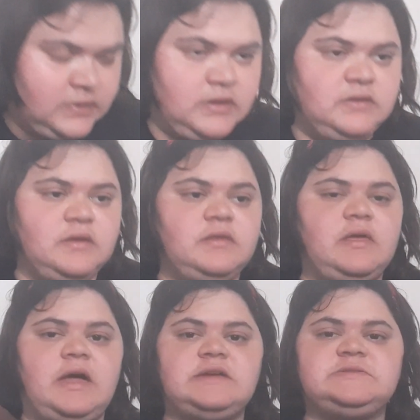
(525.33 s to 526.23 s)
and the
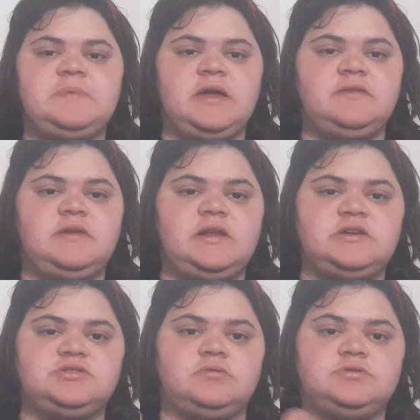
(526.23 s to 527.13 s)
last pant that
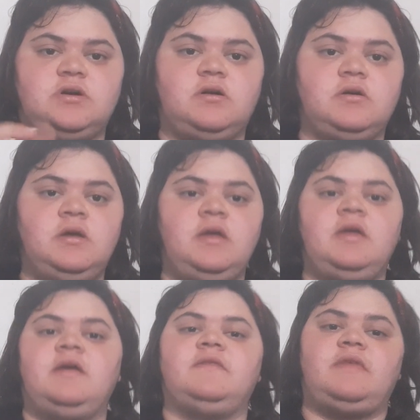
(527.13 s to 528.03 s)
I showed y'all,
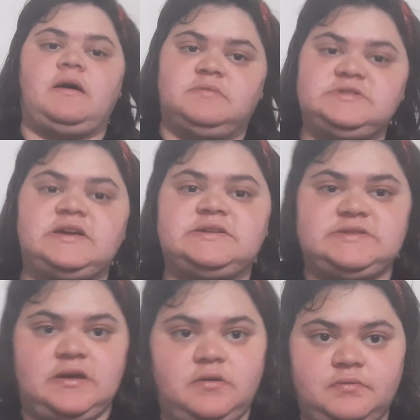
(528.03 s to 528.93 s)
that was
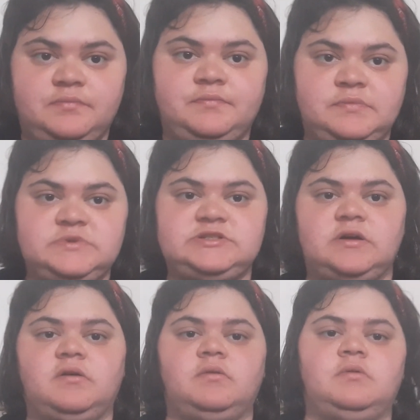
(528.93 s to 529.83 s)
XL.
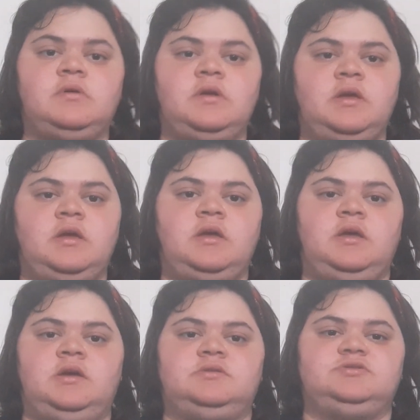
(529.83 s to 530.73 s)
So,
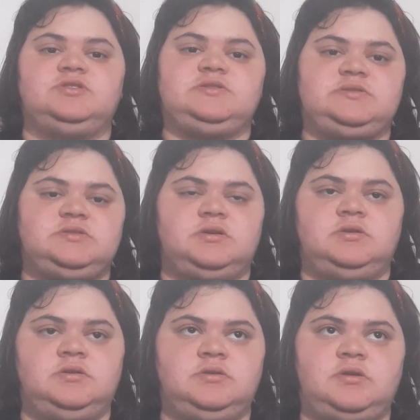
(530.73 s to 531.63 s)
just
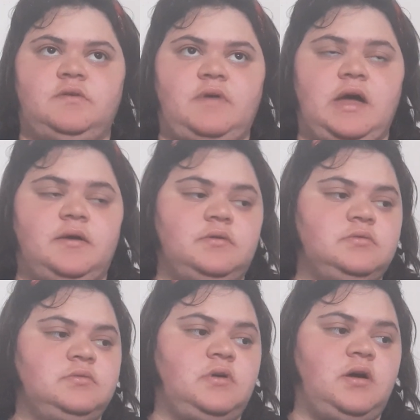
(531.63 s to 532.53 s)
know that.
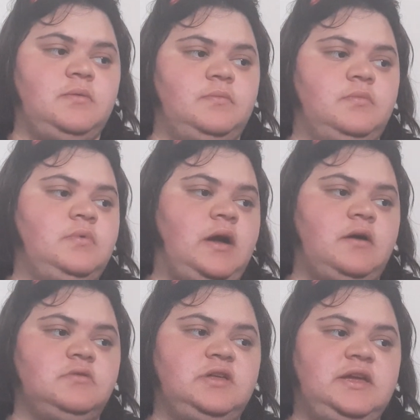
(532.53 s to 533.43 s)
Um,
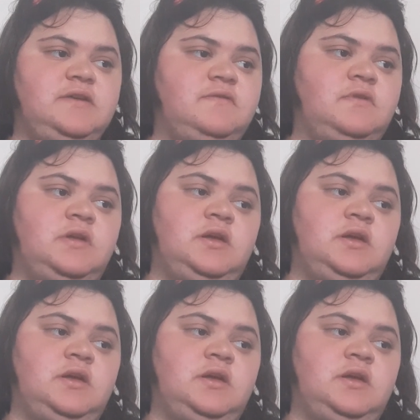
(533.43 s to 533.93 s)
I'll leave